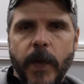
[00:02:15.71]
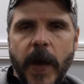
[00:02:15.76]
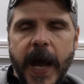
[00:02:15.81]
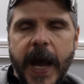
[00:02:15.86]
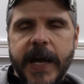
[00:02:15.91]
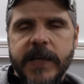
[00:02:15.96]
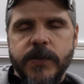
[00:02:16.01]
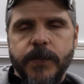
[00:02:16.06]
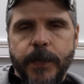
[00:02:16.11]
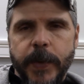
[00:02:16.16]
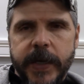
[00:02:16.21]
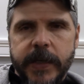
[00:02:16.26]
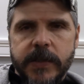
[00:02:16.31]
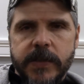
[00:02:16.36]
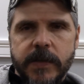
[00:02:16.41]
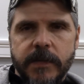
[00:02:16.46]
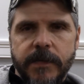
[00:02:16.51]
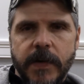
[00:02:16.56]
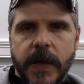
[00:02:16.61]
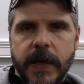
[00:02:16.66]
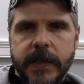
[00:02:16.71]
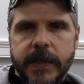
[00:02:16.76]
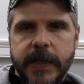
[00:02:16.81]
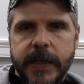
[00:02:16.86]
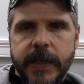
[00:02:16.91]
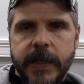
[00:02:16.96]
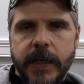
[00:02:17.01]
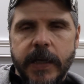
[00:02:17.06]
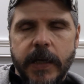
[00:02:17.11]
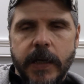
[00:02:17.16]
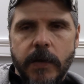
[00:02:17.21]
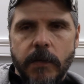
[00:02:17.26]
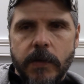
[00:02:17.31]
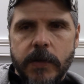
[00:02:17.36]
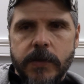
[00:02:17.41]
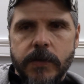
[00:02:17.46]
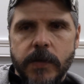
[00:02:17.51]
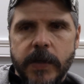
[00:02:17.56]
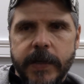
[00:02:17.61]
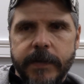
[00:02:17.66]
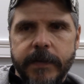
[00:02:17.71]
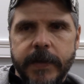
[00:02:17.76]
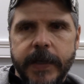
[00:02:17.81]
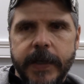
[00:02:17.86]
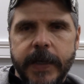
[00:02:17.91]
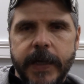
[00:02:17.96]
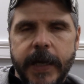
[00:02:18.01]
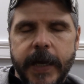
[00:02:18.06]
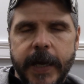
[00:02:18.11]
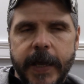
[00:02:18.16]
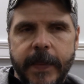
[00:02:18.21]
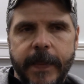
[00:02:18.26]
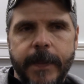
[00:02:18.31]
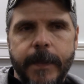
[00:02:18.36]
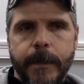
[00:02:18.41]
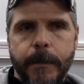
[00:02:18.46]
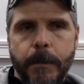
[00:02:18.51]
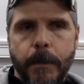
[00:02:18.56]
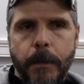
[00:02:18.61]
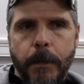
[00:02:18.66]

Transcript: aspects of hunting and retrieving, and